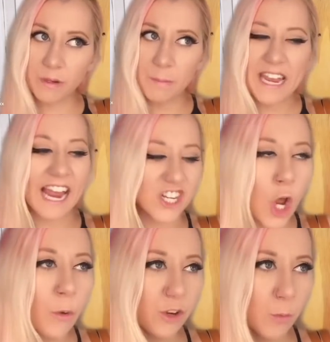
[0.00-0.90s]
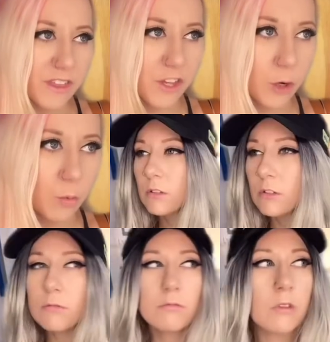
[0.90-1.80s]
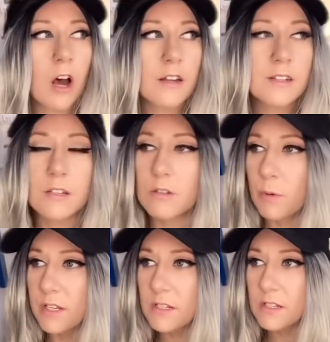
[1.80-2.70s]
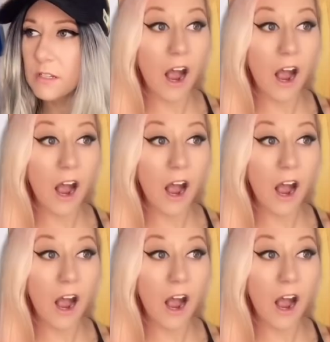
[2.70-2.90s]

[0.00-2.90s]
with me. I know they're with you. You lost the twins?